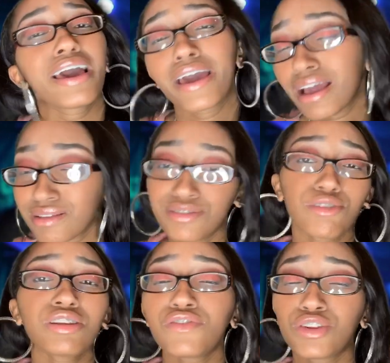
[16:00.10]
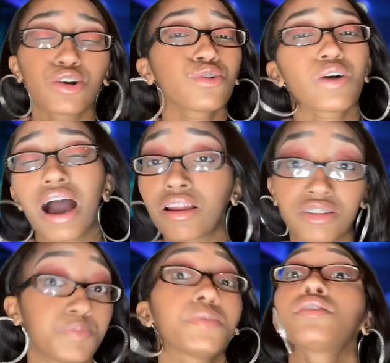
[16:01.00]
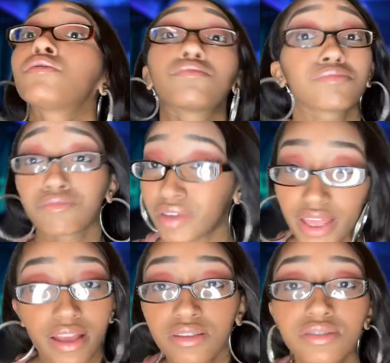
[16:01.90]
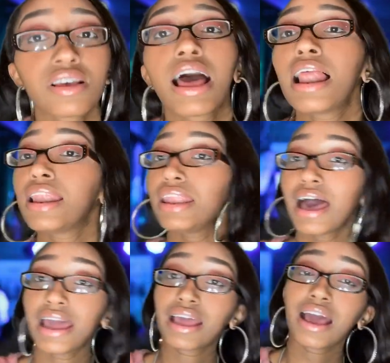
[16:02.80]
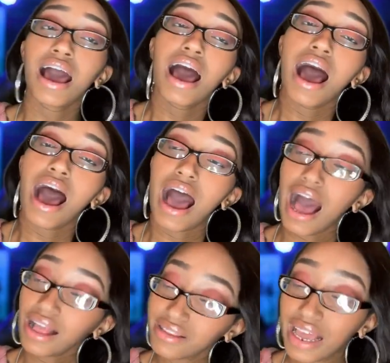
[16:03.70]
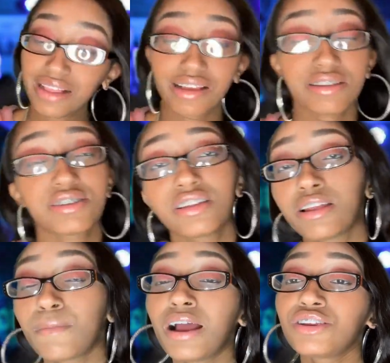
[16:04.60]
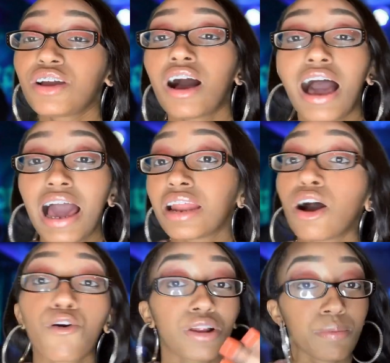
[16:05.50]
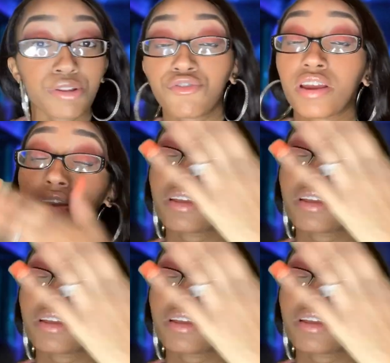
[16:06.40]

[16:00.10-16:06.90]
X. Don't even know how to spell it. Like, I take that shit. And mind y'all, I had already been drinking